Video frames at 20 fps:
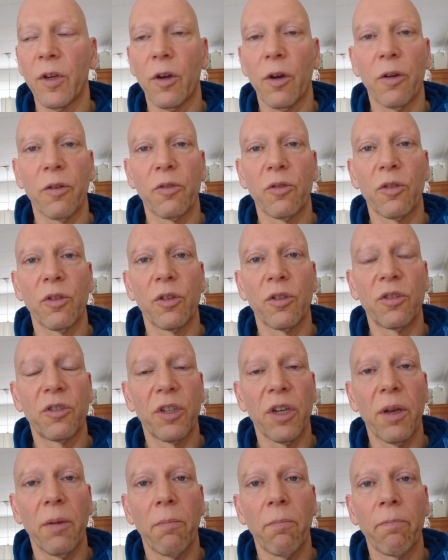go to the
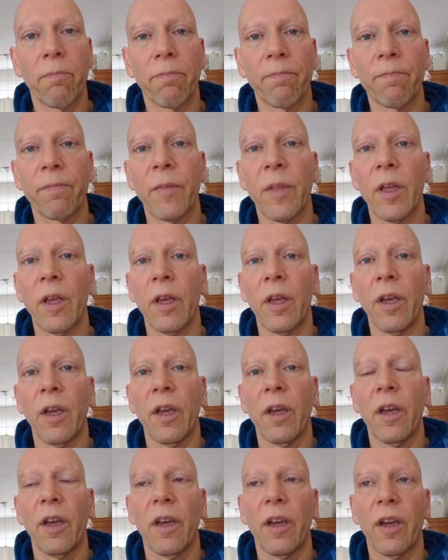gym,
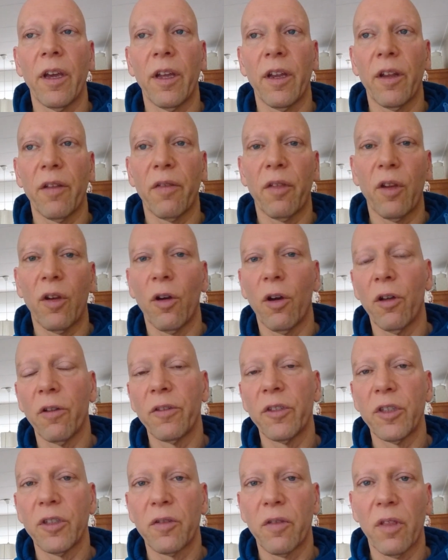and I think all
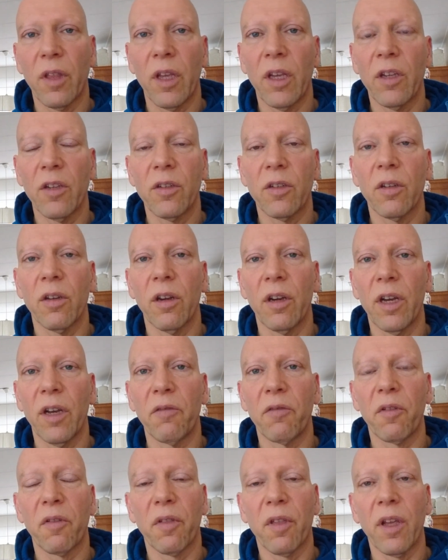these things,
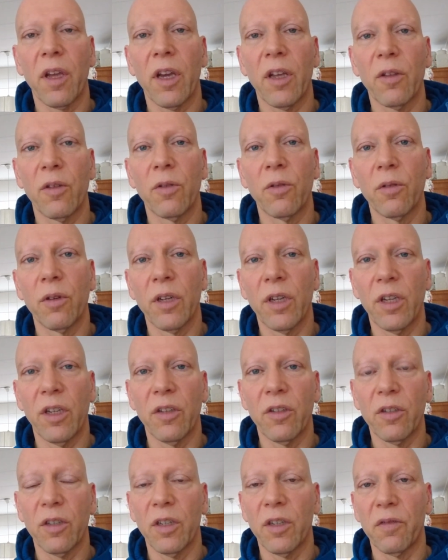everything I do
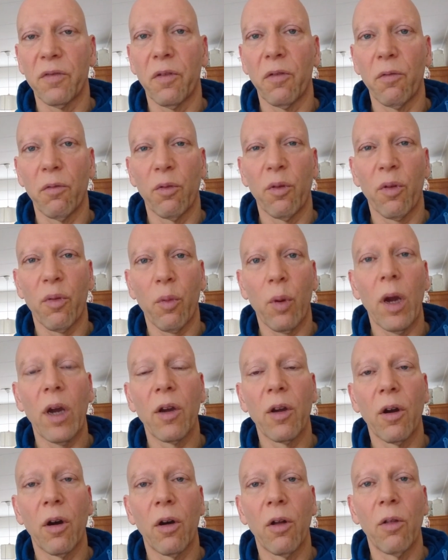is, is for, with
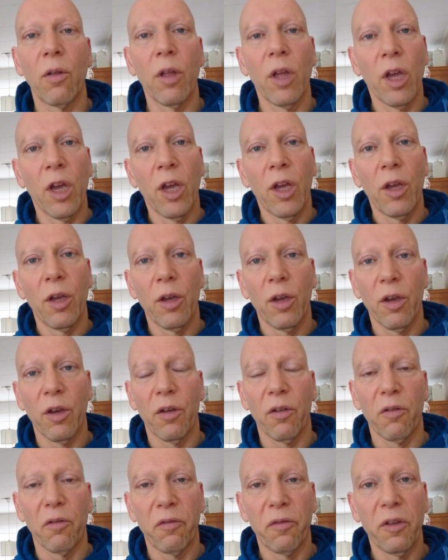one goal,
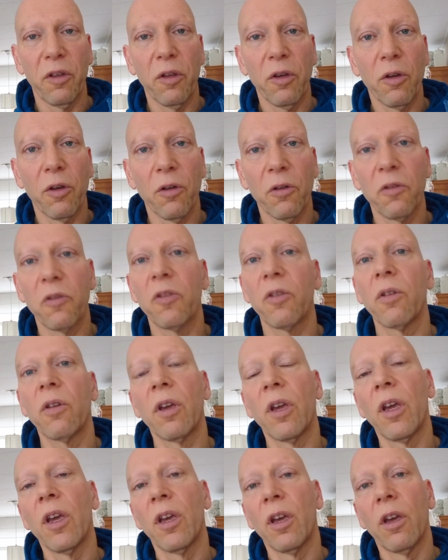uh, feel good,
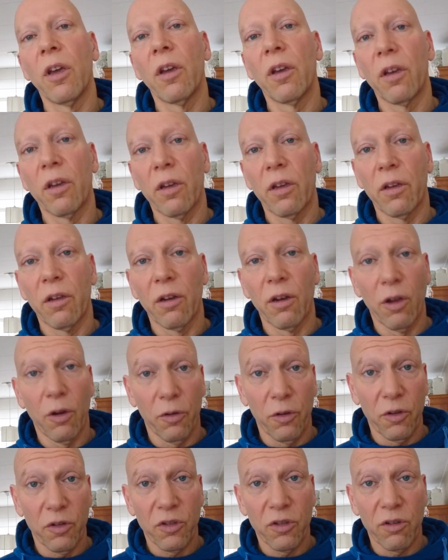
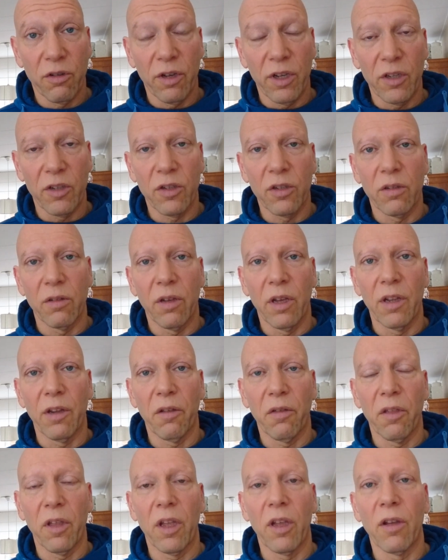lower your stress. And I
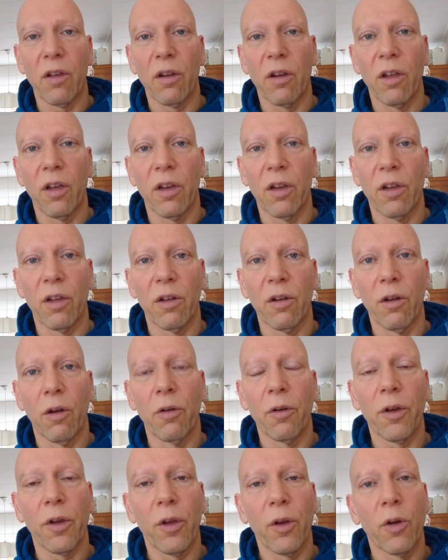think uh,
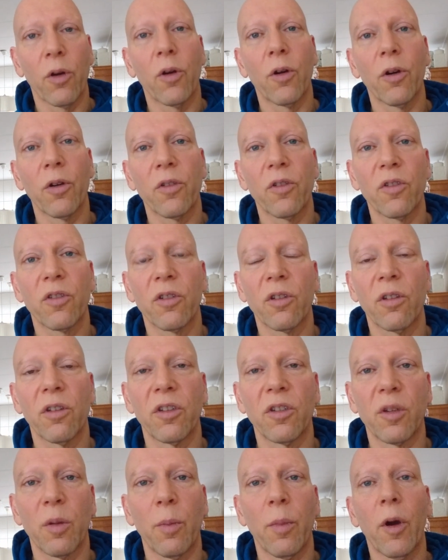your cortisol
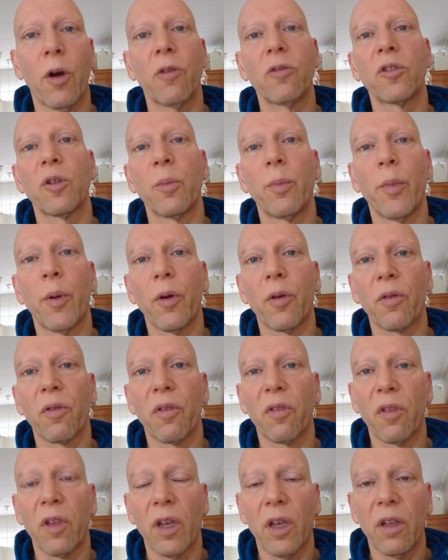is the most important
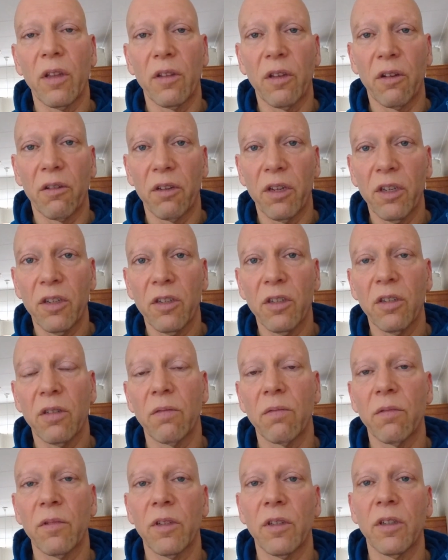thing there is.
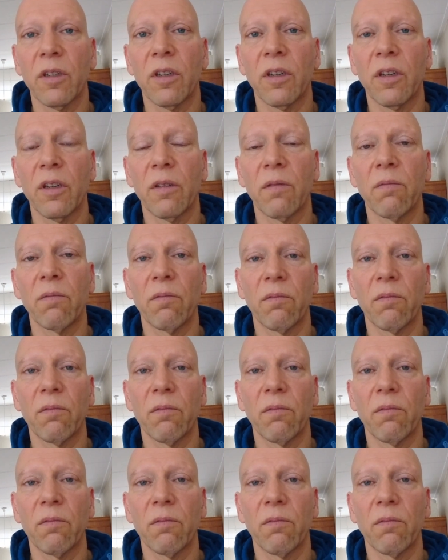Uh,